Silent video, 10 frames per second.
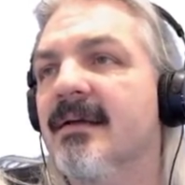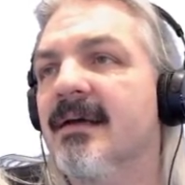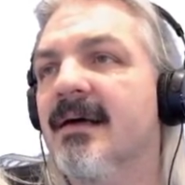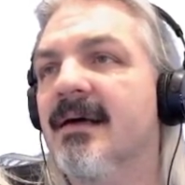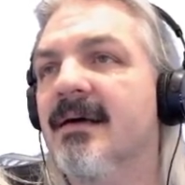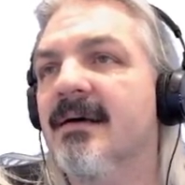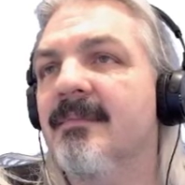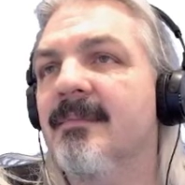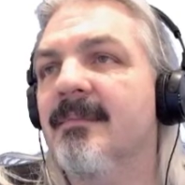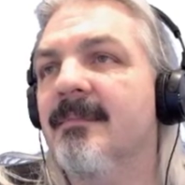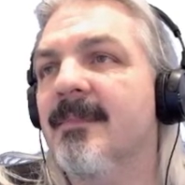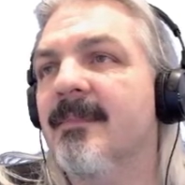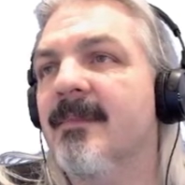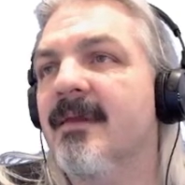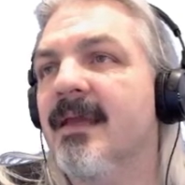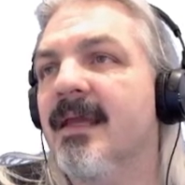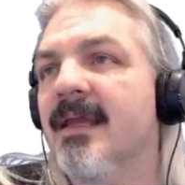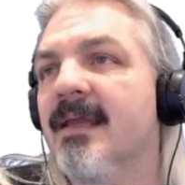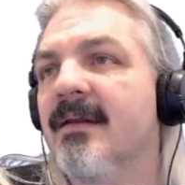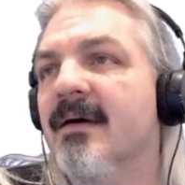and
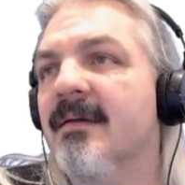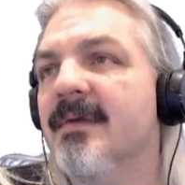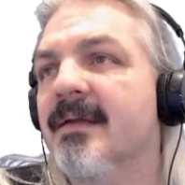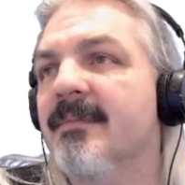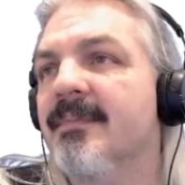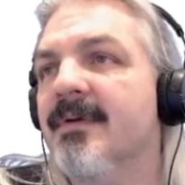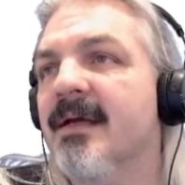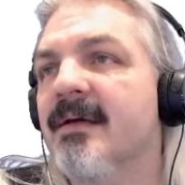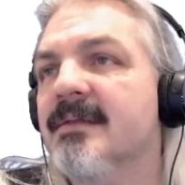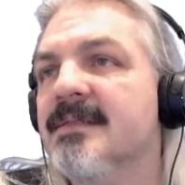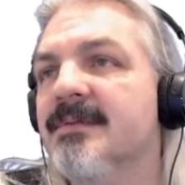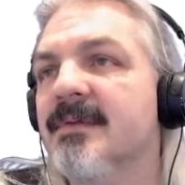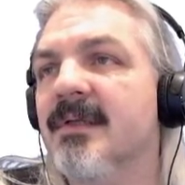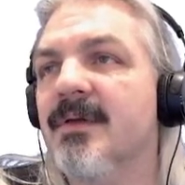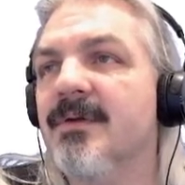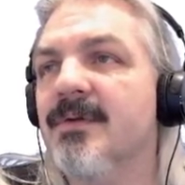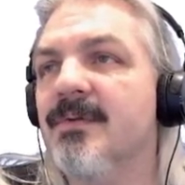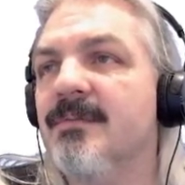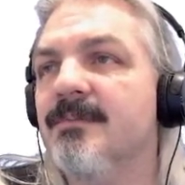I'm going to browse for a local.